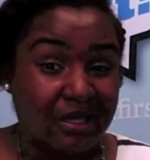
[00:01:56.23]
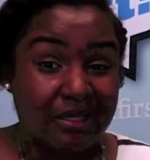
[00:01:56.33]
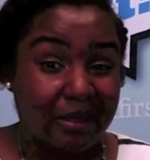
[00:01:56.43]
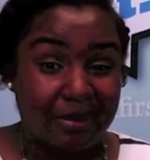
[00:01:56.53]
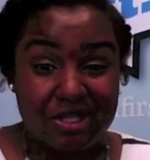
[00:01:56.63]

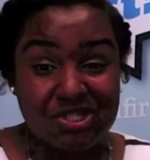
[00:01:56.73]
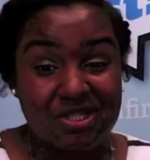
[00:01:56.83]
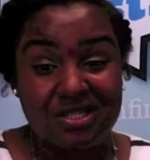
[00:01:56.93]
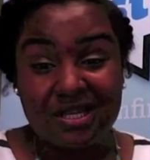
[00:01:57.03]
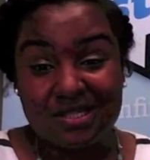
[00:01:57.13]
not because she
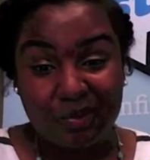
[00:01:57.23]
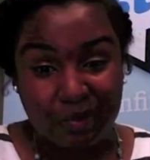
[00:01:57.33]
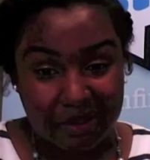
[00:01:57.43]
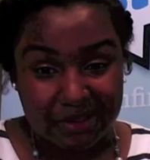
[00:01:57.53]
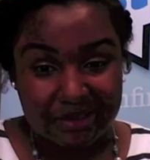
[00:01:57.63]
doesn't
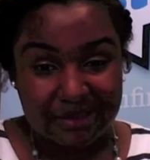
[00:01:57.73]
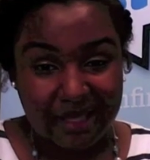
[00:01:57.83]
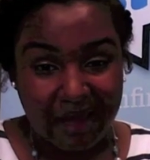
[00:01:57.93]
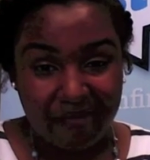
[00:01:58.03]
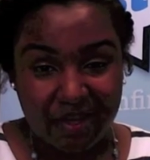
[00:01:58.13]
want to
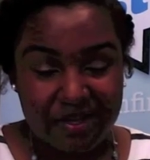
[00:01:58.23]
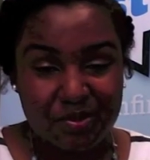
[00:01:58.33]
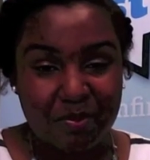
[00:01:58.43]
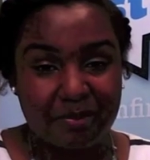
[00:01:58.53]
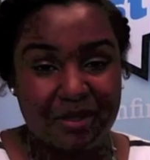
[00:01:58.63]
have the
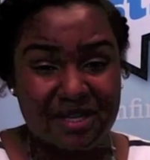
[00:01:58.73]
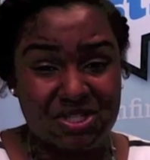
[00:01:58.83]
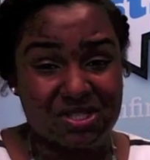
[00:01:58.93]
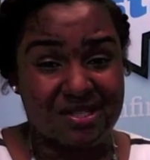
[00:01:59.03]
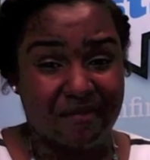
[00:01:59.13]
answer, but because
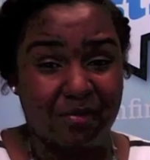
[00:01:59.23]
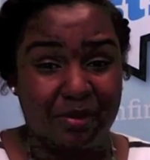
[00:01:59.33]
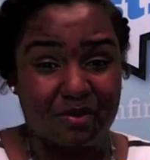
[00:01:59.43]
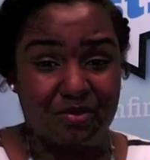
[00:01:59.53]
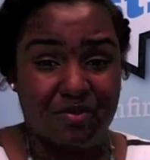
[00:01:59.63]
she's never
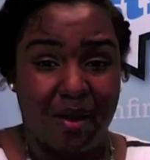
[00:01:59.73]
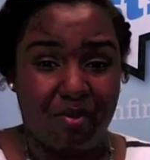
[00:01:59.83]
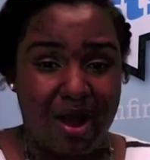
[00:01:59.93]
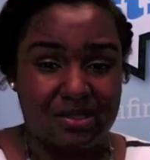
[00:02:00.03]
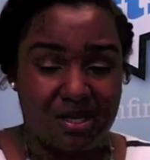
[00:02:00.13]
been through that
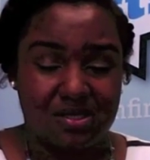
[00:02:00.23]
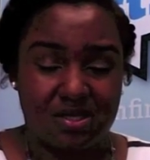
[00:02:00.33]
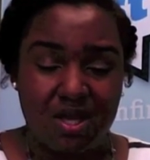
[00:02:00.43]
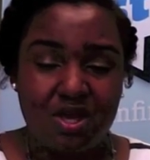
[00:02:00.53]
process.